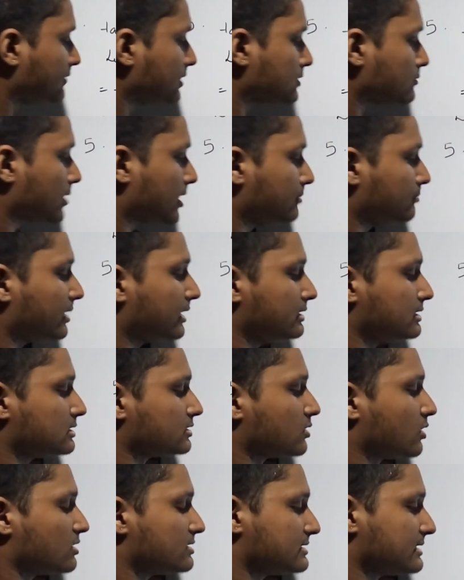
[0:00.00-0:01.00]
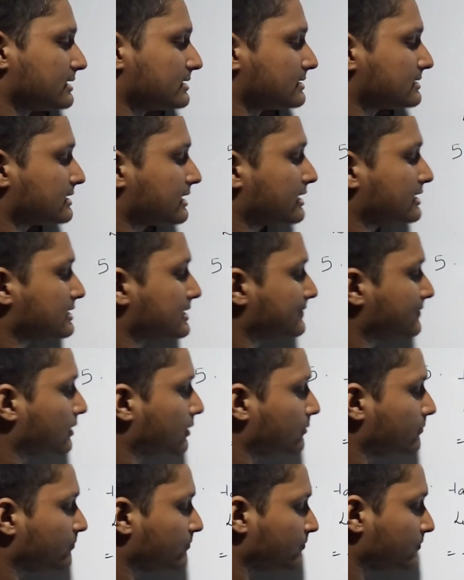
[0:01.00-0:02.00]
inverse 1 minus cos x stands
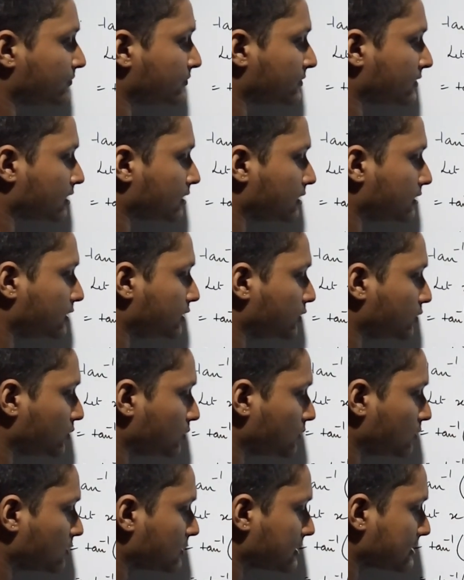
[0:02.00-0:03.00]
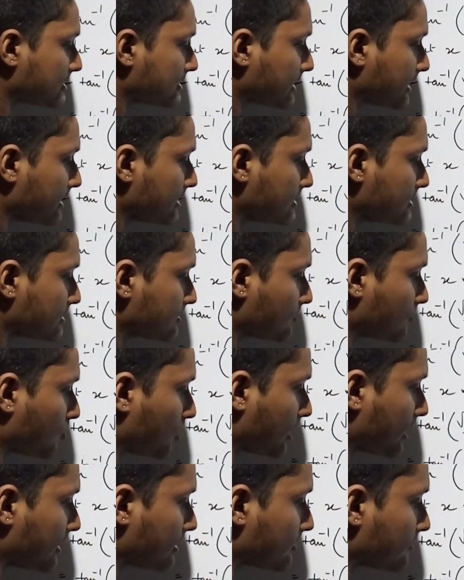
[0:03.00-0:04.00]
for 2 sin
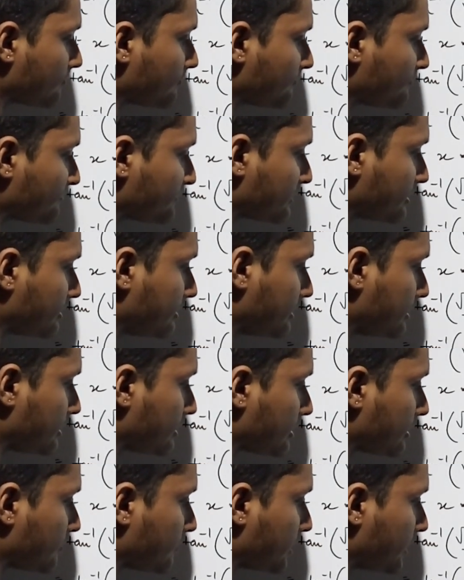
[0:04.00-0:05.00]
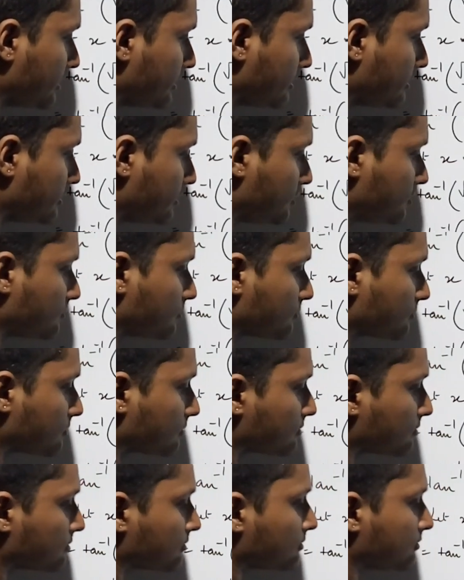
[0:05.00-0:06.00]
square theta by 2.
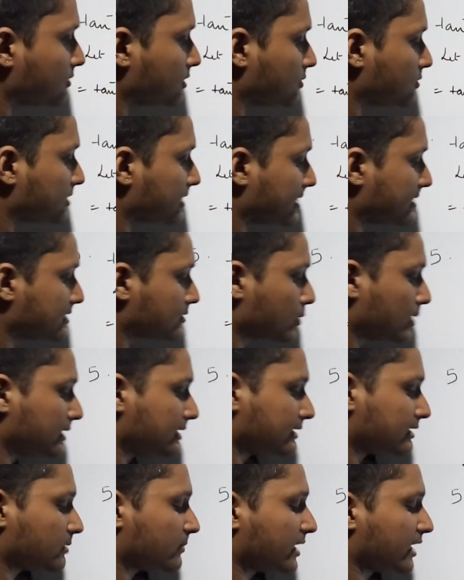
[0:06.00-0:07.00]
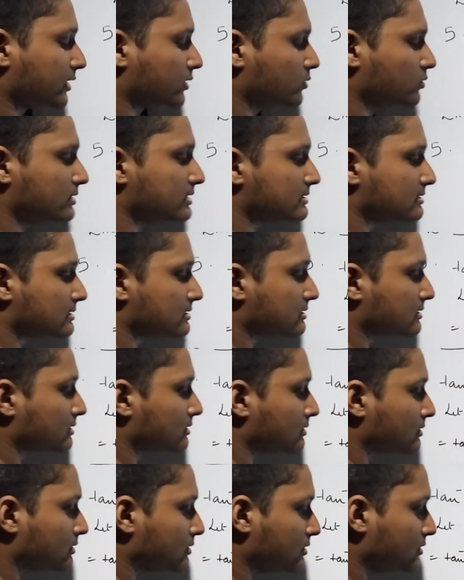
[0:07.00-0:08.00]
2 sin square theta by 2. This is
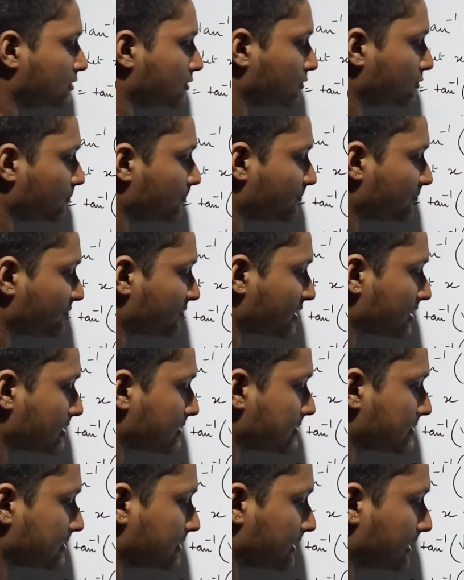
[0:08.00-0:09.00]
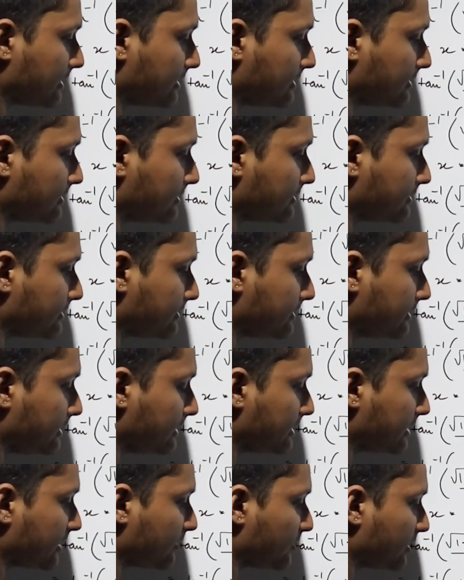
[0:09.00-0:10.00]
2 sin
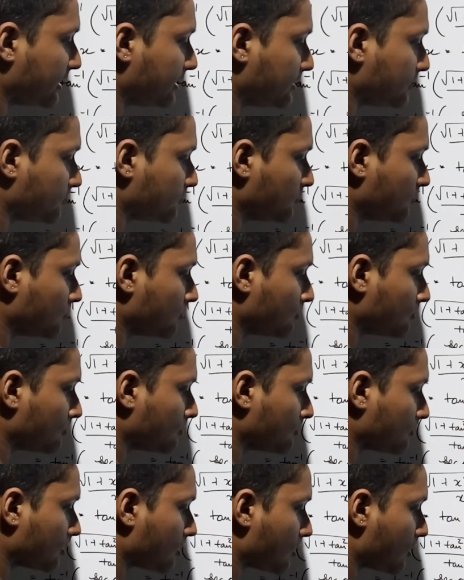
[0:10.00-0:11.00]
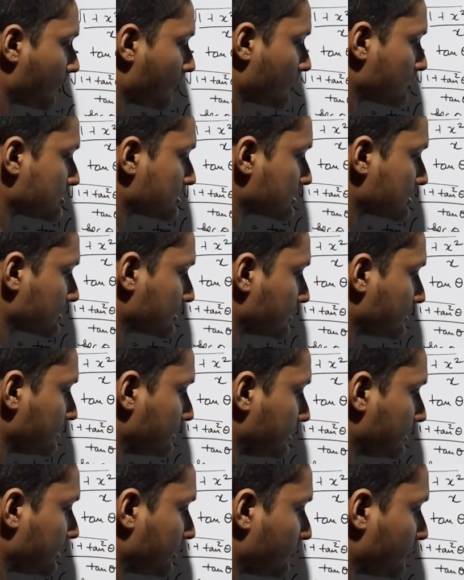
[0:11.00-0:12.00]
theta by 2 cos
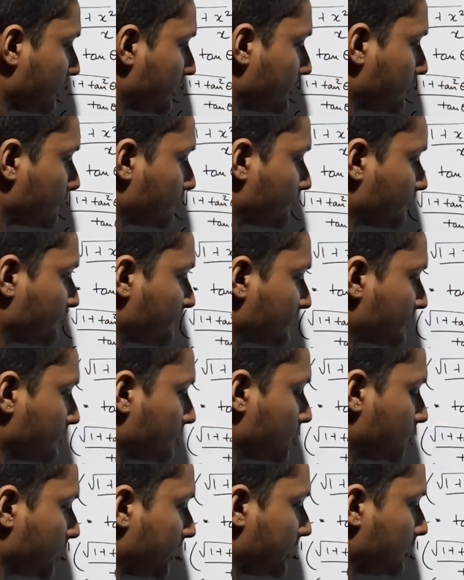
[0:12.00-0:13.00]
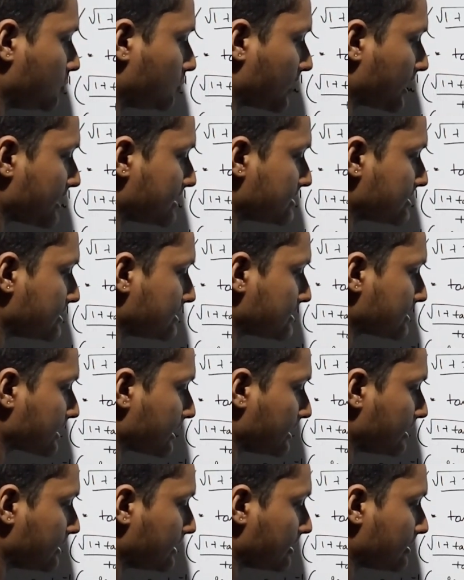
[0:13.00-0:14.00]
theta by 2. 2 and 2 cancel,
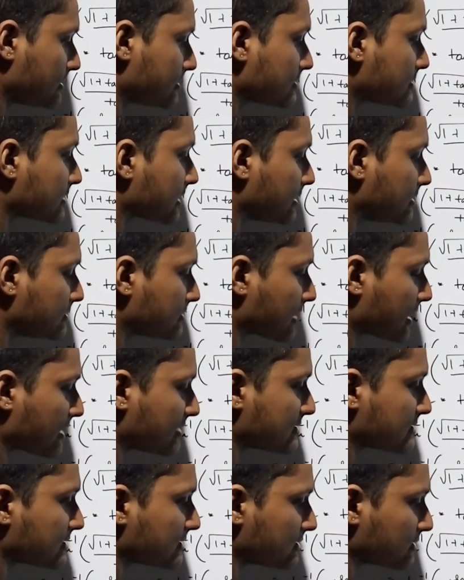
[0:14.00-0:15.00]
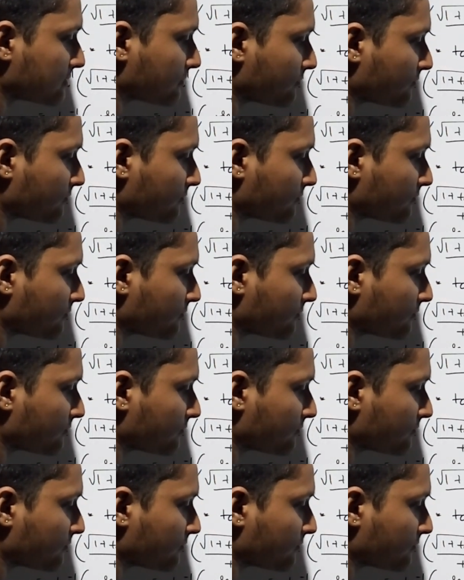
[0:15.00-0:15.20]
sin and sin cancel.